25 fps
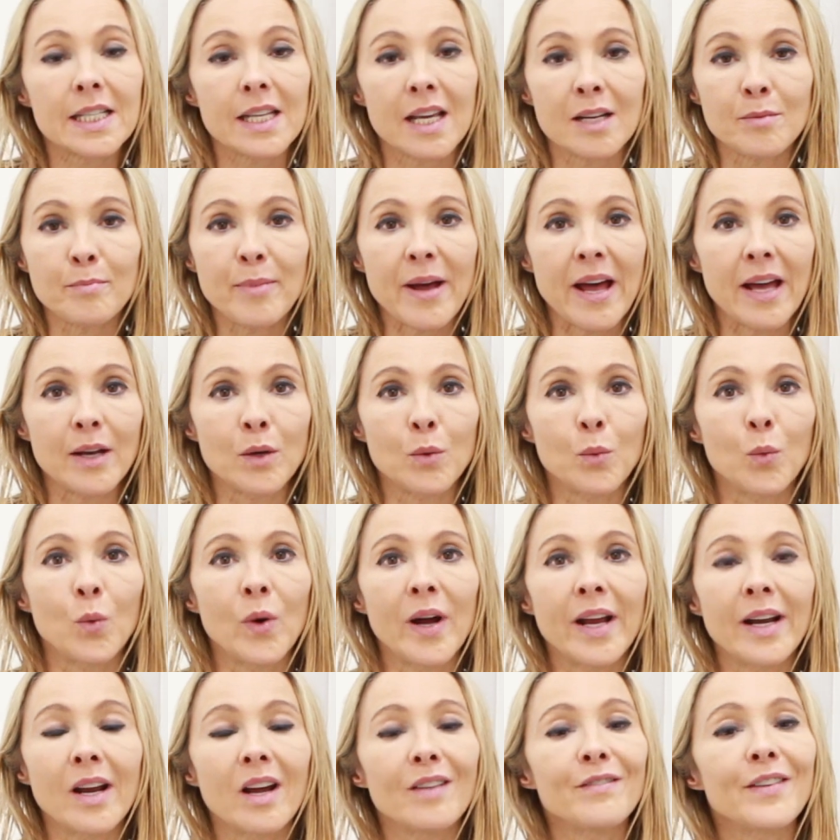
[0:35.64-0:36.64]
Skinpen
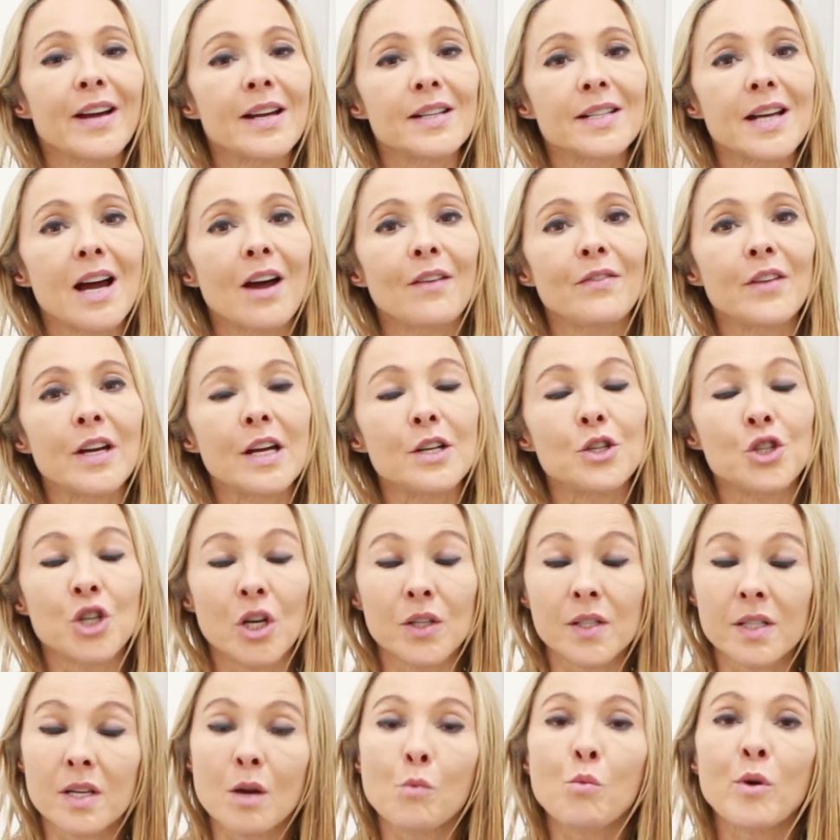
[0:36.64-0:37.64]
when I found out that
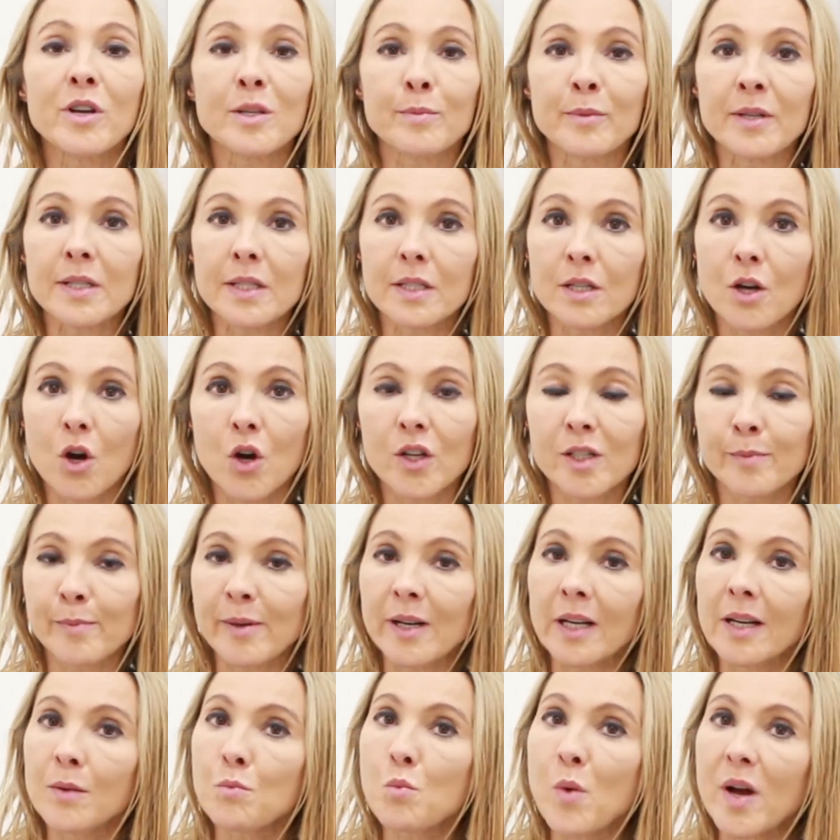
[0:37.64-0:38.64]
Chelsea and Westminster
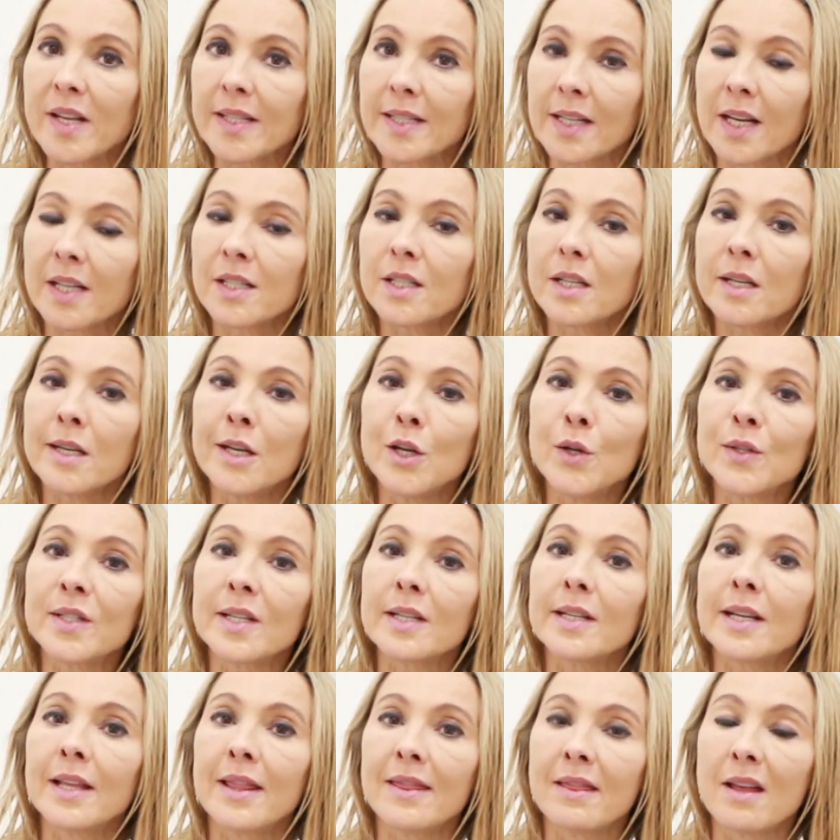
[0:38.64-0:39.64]
Hospital in West London
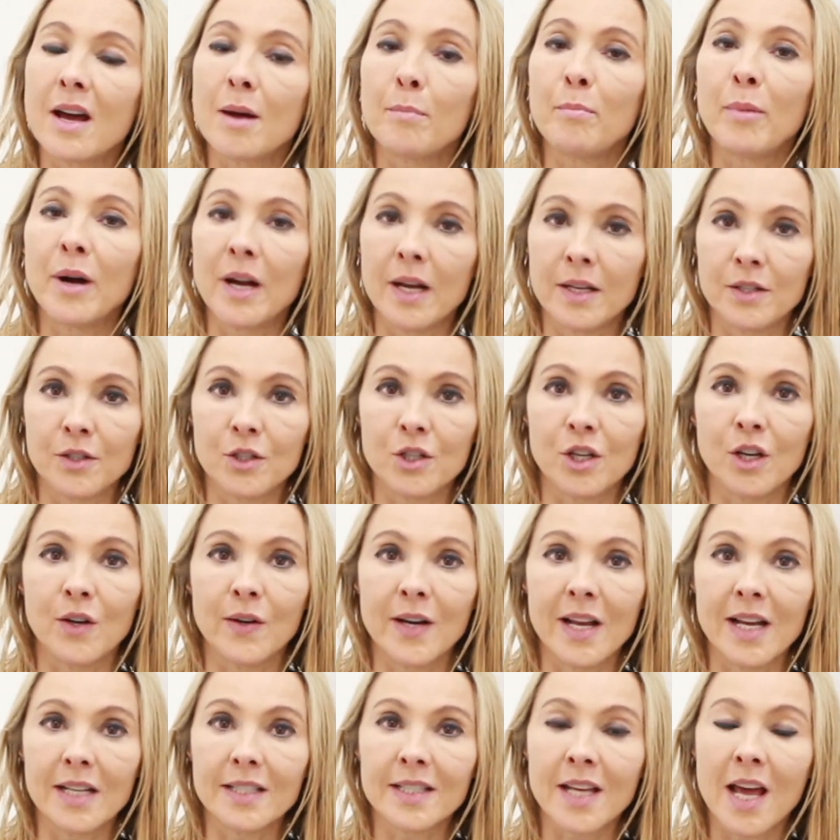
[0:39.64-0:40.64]
use it in their burns
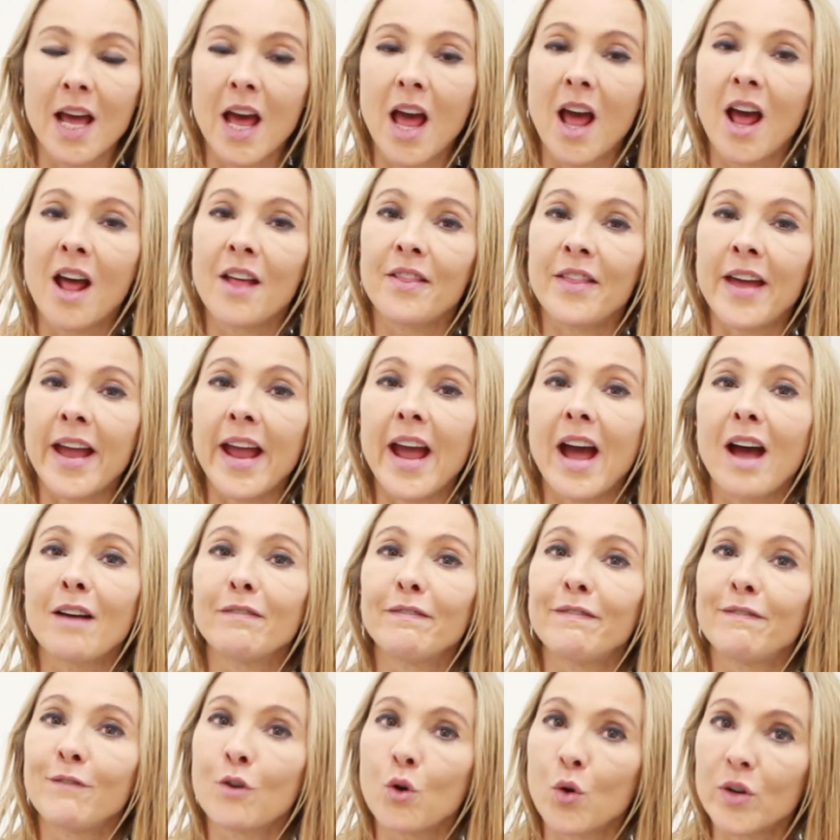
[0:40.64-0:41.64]
unit. They
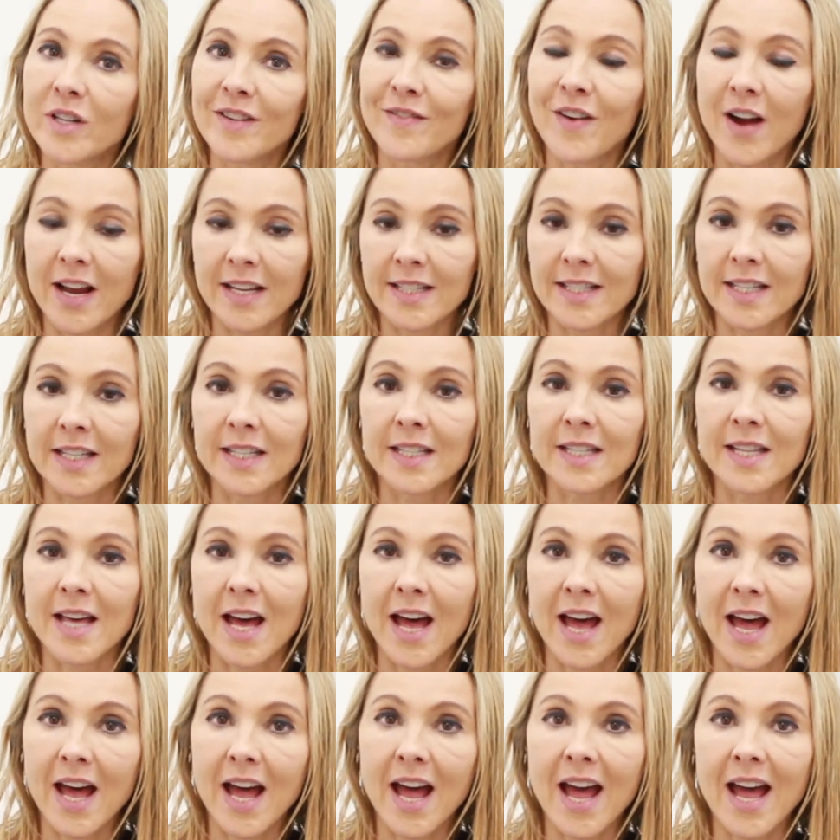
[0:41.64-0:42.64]
have 4 devices
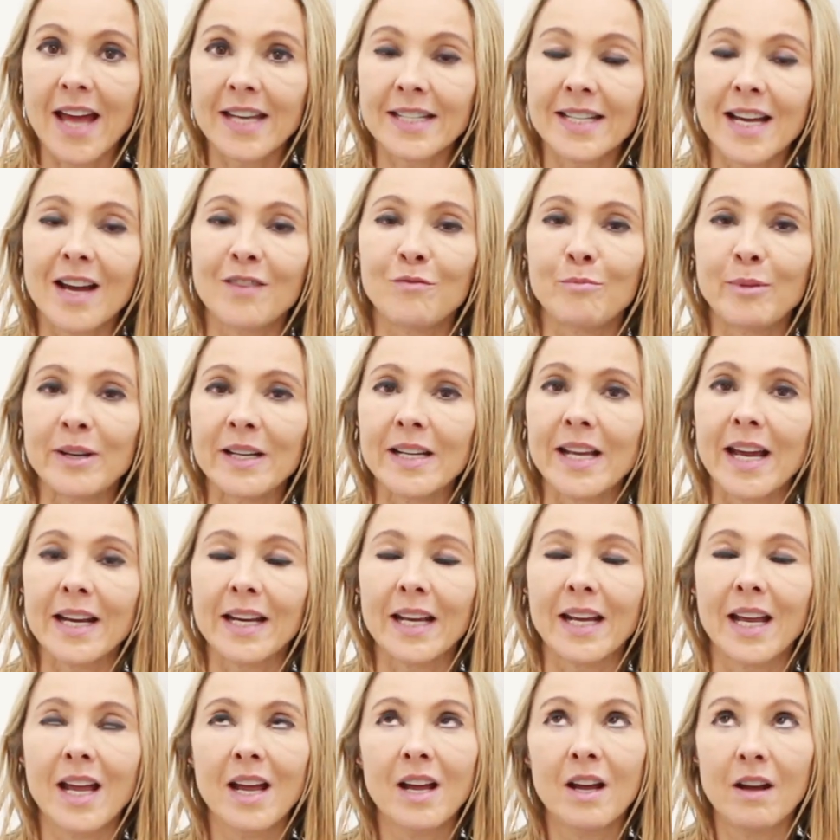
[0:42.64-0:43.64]
there and have been
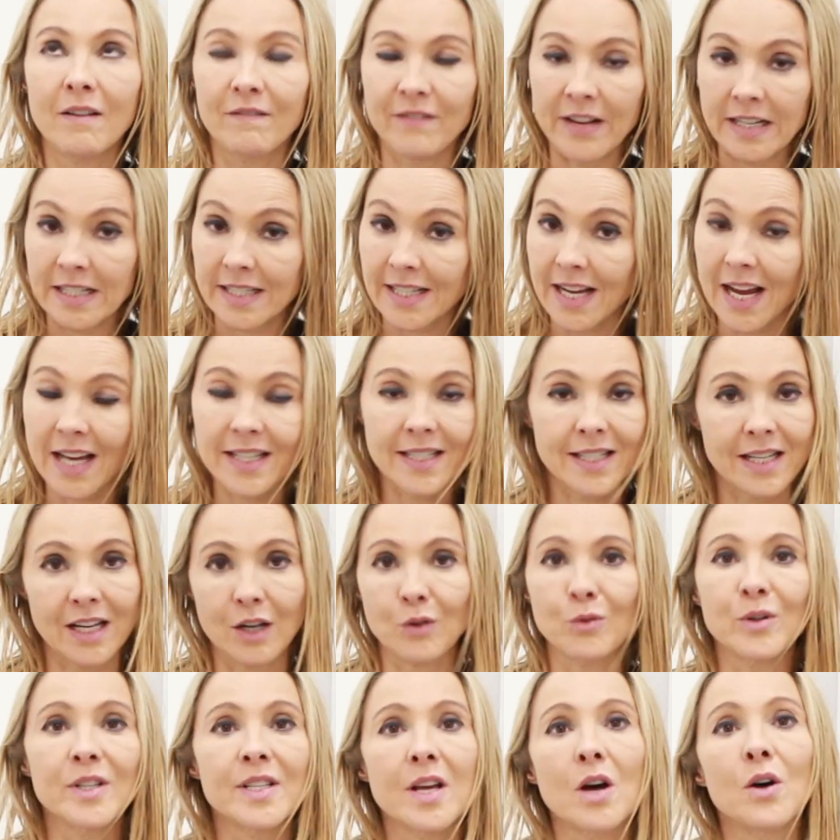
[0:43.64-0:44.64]
getting fantastic
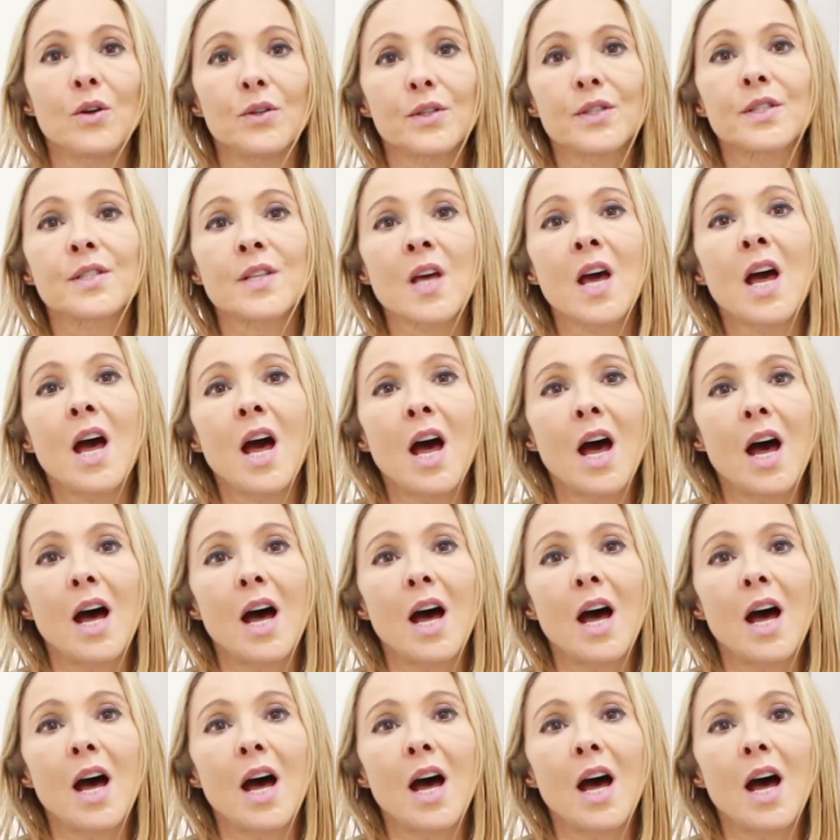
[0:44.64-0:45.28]
results.